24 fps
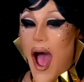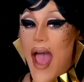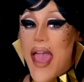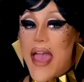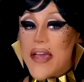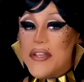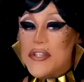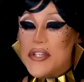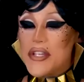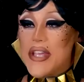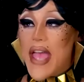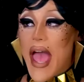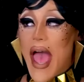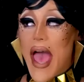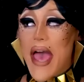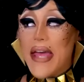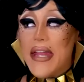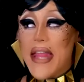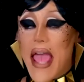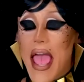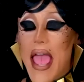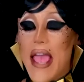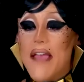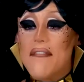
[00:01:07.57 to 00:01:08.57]
I actually
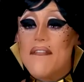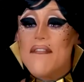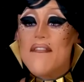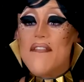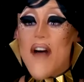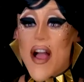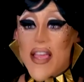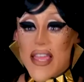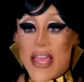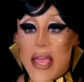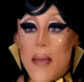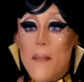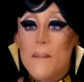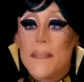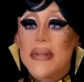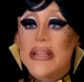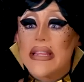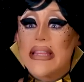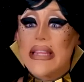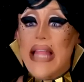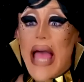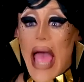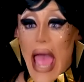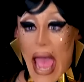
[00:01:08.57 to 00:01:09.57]
had a
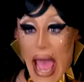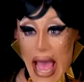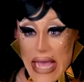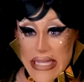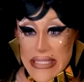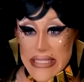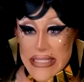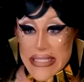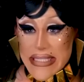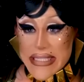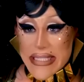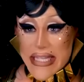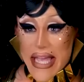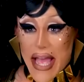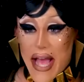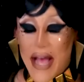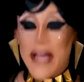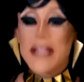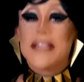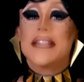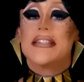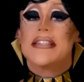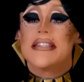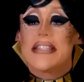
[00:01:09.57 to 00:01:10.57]
blast
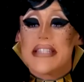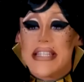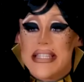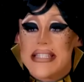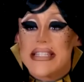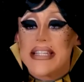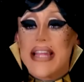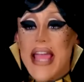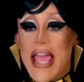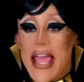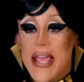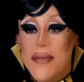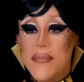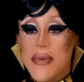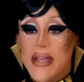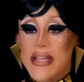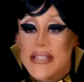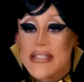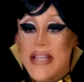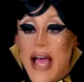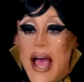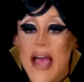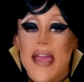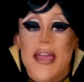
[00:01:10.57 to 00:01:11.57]
on season 8
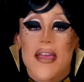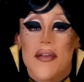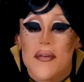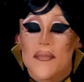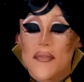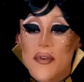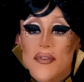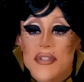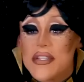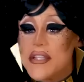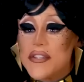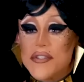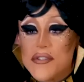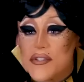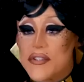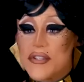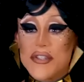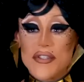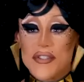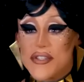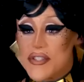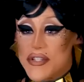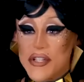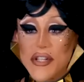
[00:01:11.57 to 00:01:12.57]
because those
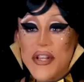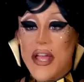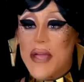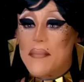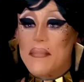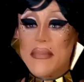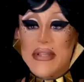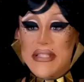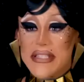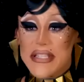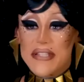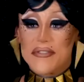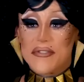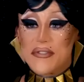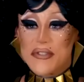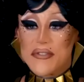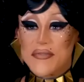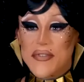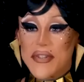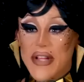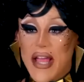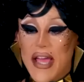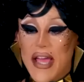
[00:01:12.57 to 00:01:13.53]
sisters are still like my sisters for